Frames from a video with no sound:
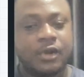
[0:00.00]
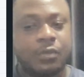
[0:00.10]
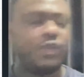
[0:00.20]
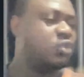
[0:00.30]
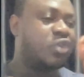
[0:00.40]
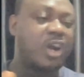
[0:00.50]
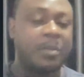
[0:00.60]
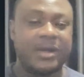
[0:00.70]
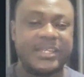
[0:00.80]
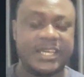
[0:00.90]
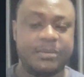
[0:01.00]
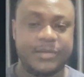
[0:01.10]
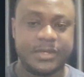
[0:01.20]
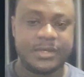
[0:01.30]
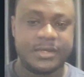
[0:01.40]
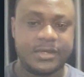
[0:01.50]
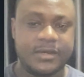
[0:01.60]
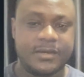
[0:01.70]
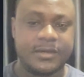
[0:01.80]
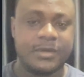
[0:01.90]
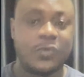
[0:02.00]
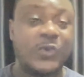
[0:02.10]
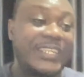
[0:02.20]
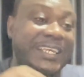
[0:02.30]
but you talk about them with